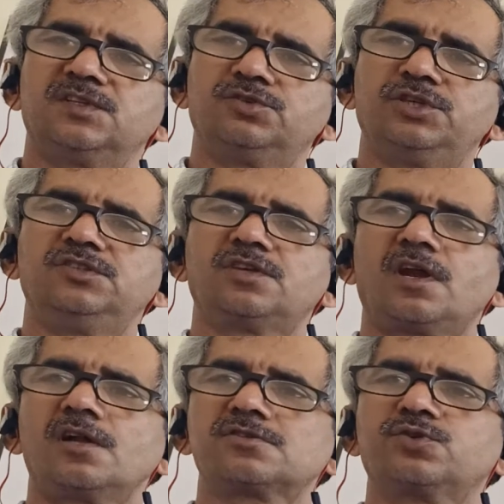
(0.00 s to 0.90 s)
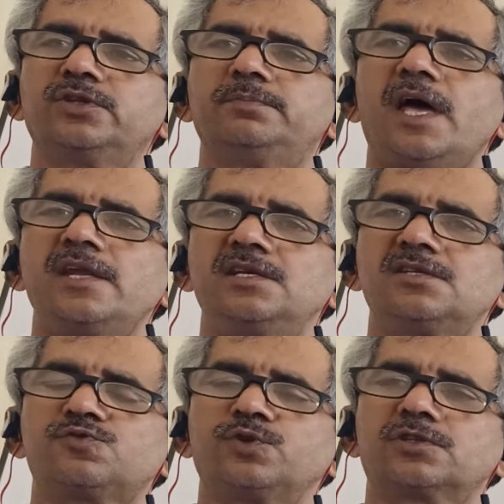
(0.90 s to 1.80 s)
These are also the
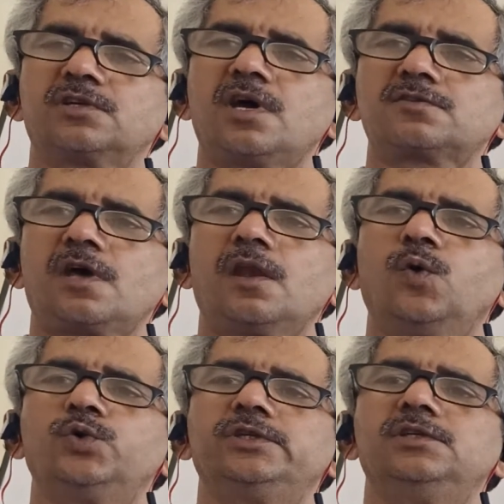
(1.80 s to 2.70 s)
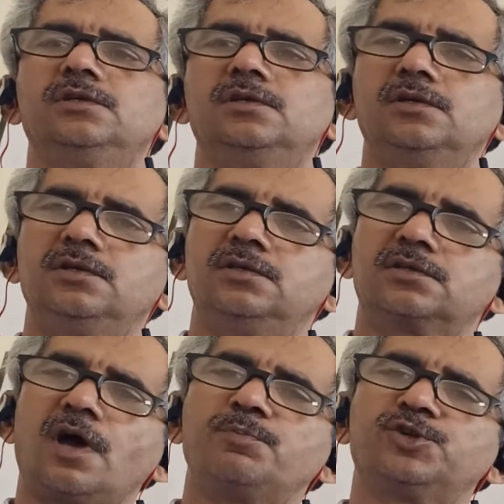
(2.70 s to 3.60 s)
barriers which cannot allow the
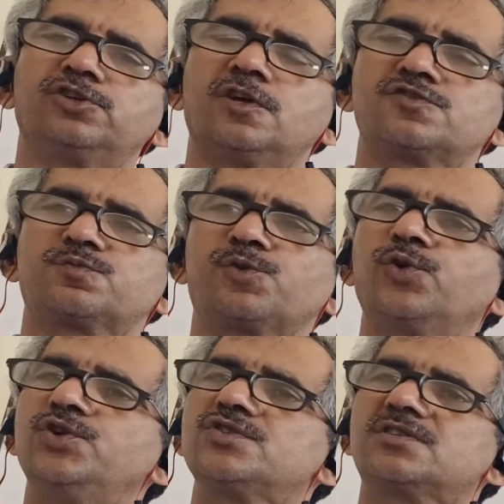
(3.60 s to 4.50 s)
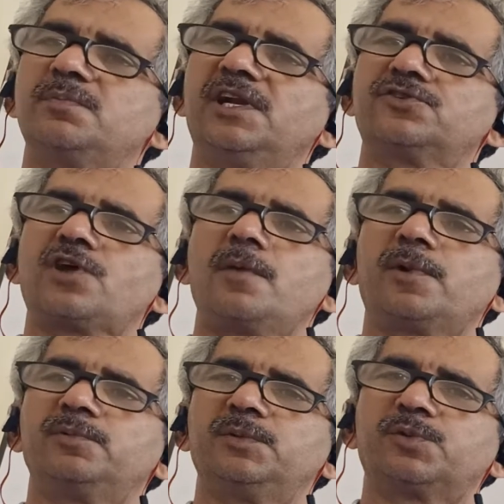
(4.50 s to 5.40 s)
competitors to produce similar type
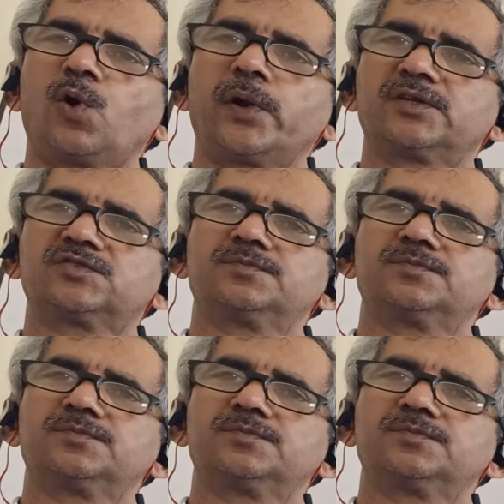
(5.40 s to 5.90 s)
of the products.